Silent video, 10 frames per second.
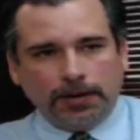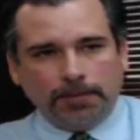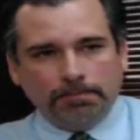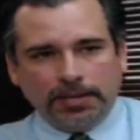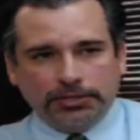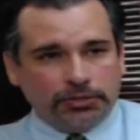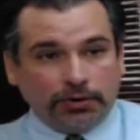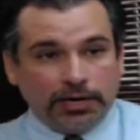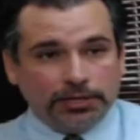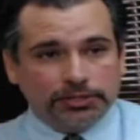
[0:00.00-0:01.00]
that's
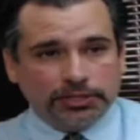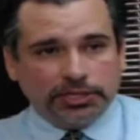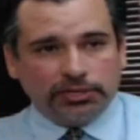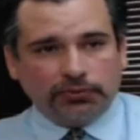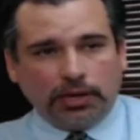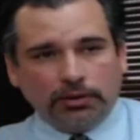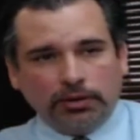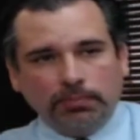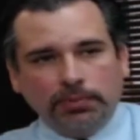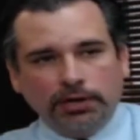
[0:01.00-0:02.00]
already a successful
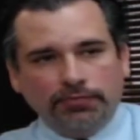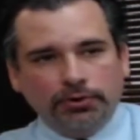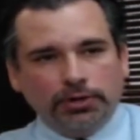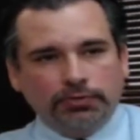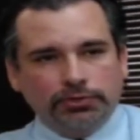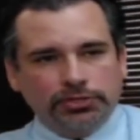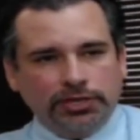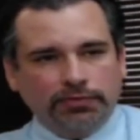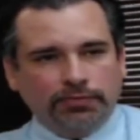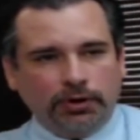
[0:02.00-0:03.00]
outcome. But if you can
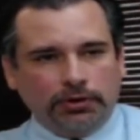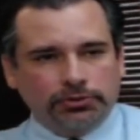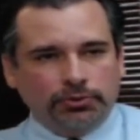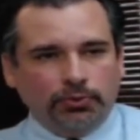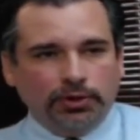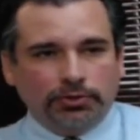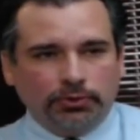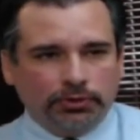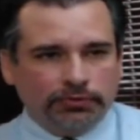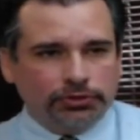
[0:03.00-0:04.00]
receive also a
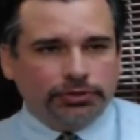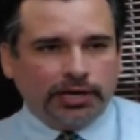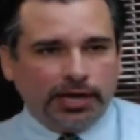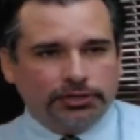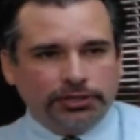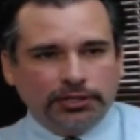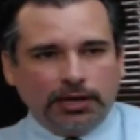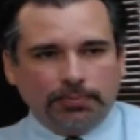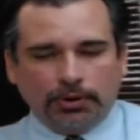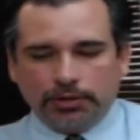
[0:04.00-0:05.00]
withhold of adjudication in
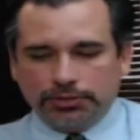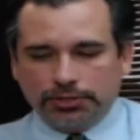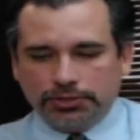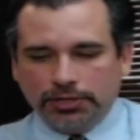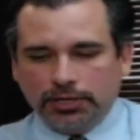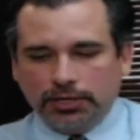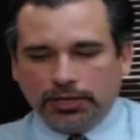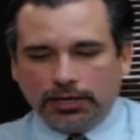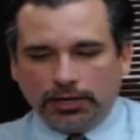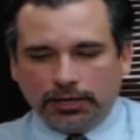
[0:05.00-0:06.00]
that process,
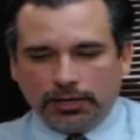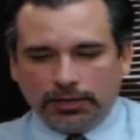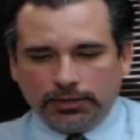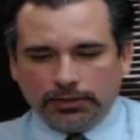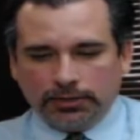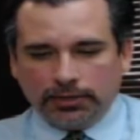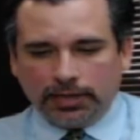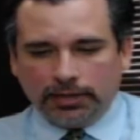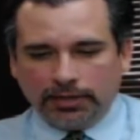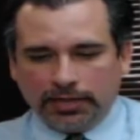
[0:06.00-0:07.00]

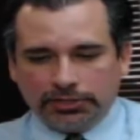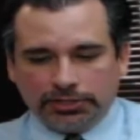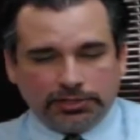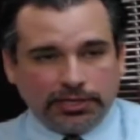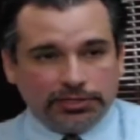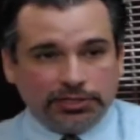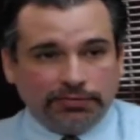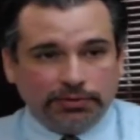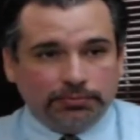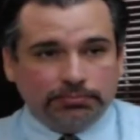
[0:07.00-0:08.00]
that's
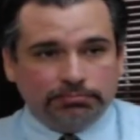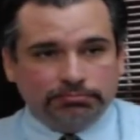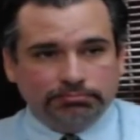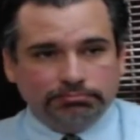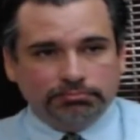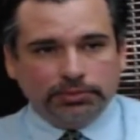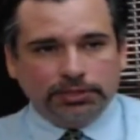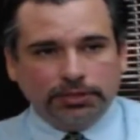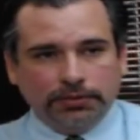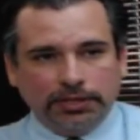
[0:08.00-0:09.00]

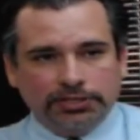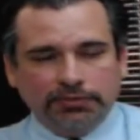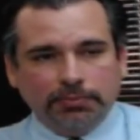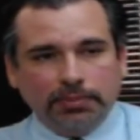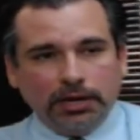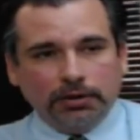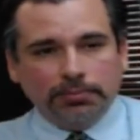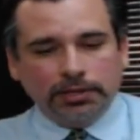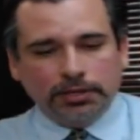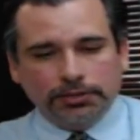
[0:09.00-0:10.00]
even better
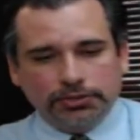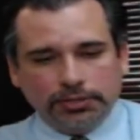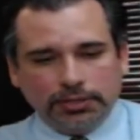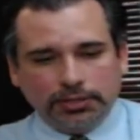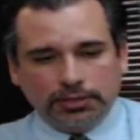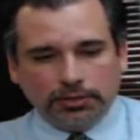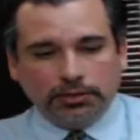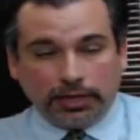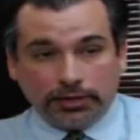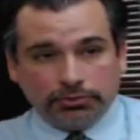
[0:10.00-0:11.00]
because,
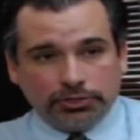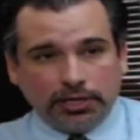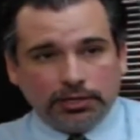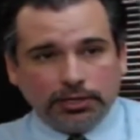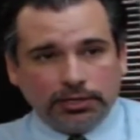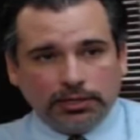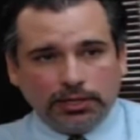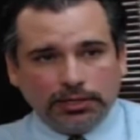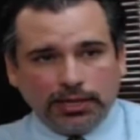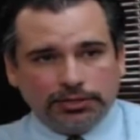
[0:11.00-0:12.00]
like you said,
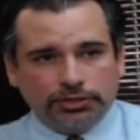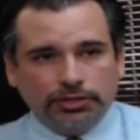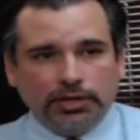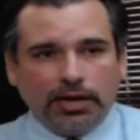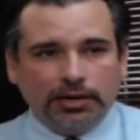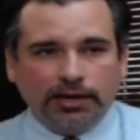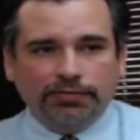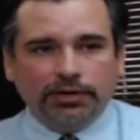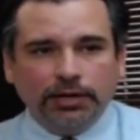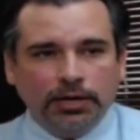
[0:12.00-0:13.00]
that's not
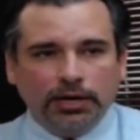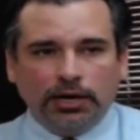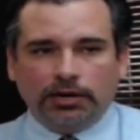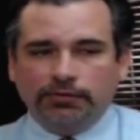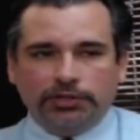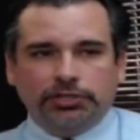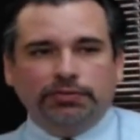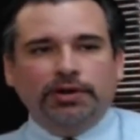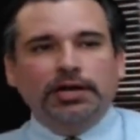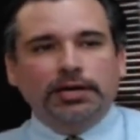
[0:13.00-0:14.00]
even a conviction
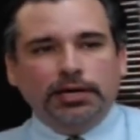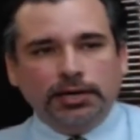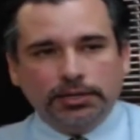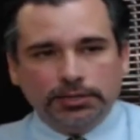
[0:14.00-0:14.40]
of any kind,